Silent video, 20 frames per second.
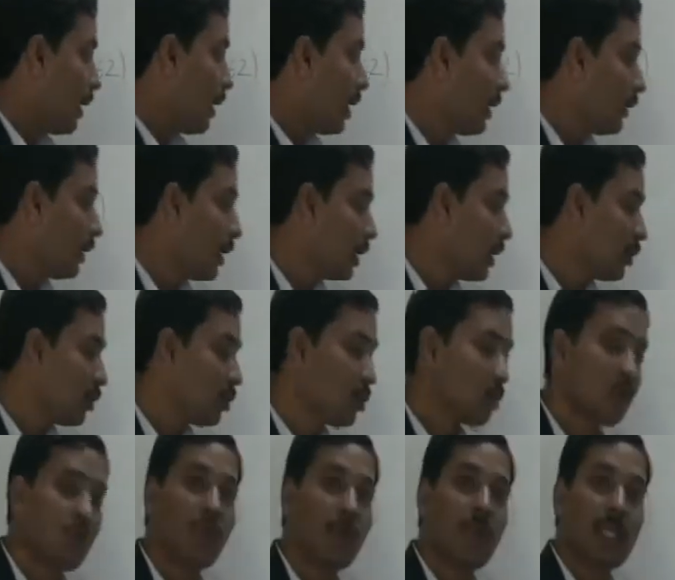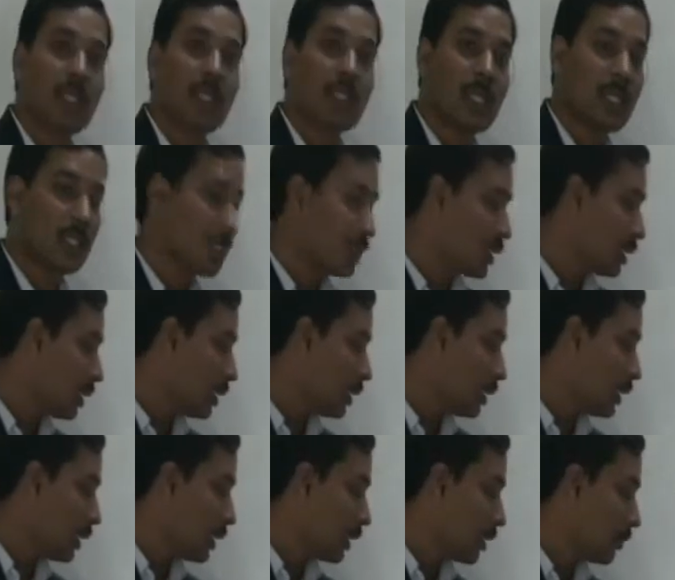NaNO2 plus
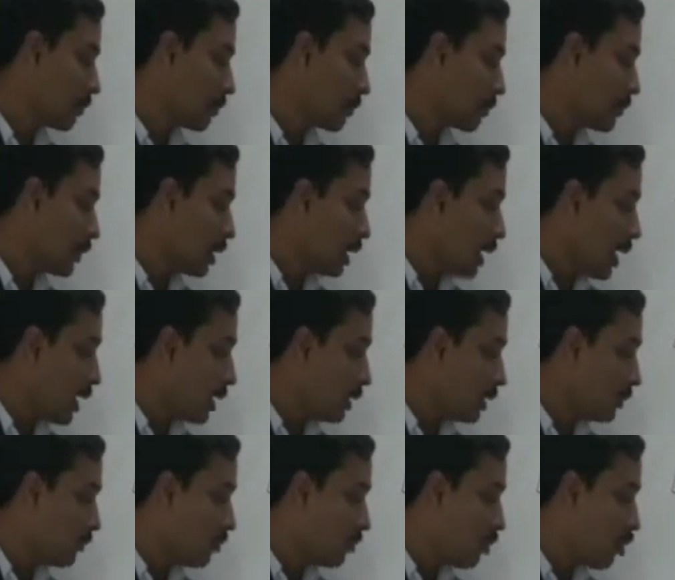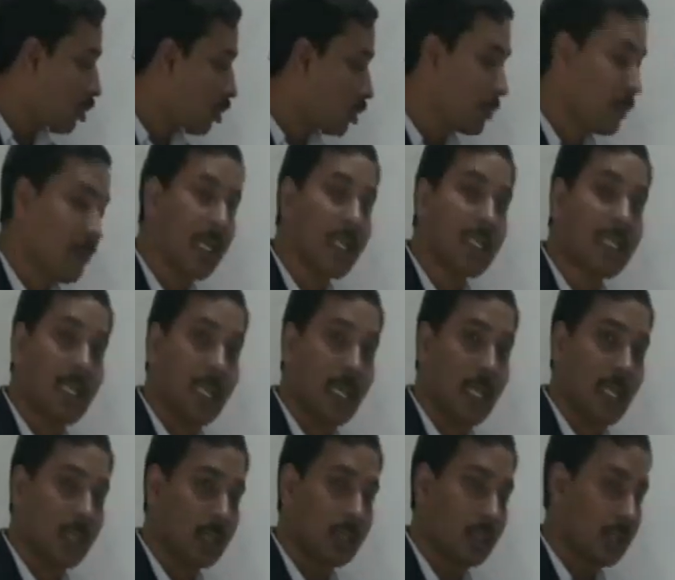HCl in N followed by Ki.
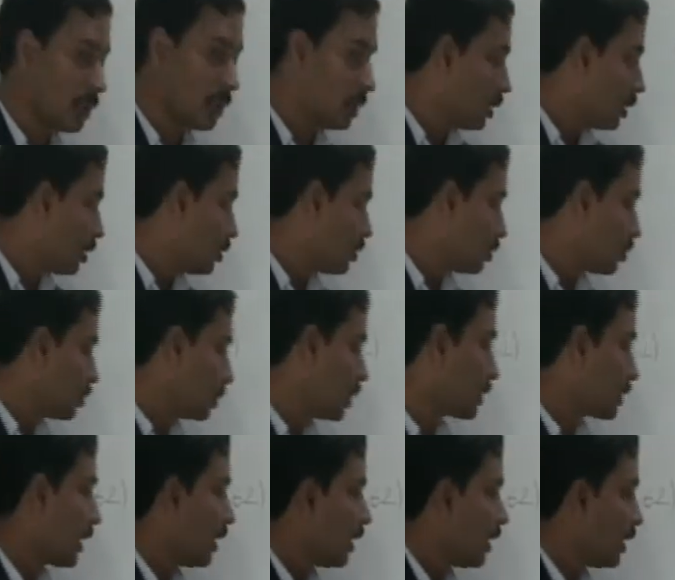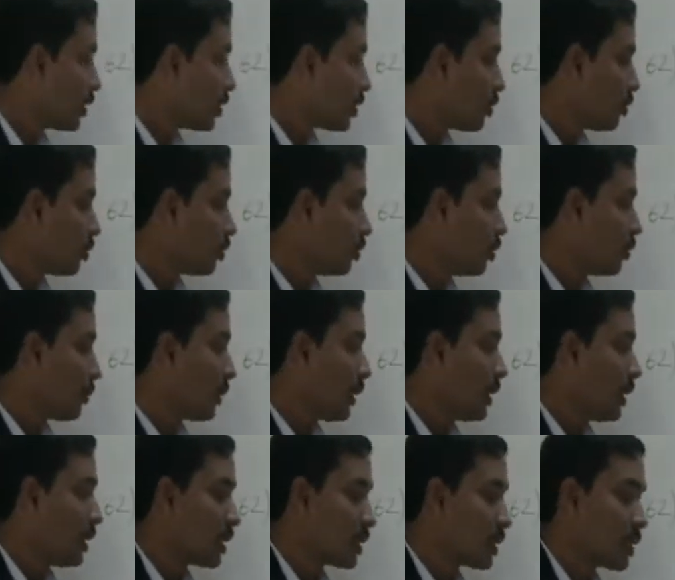So this NH2 group
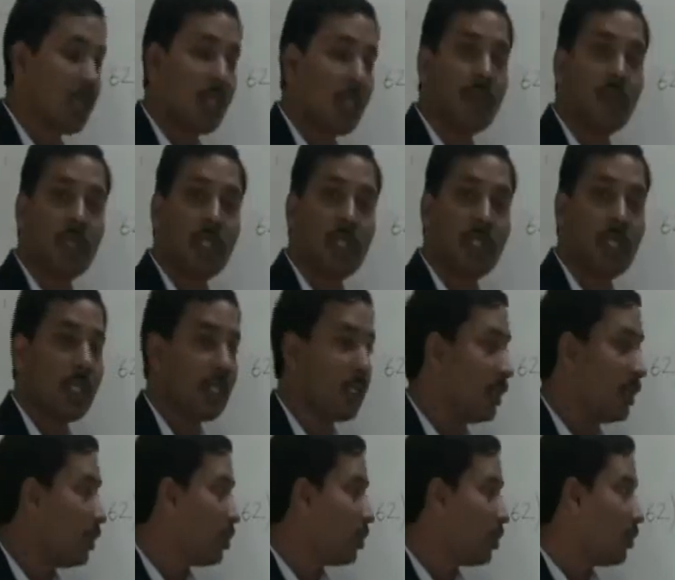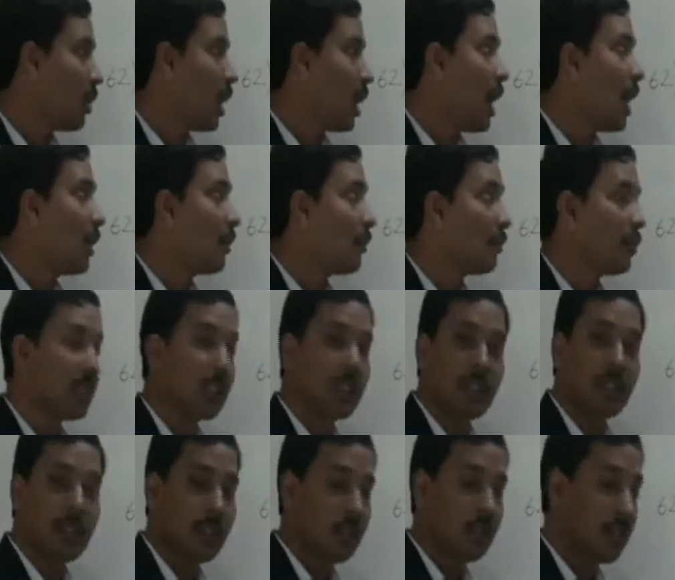is converted into
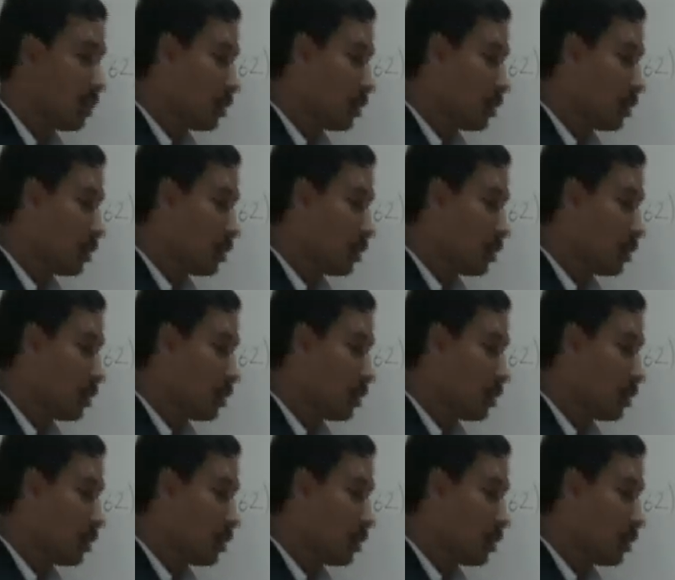iodine.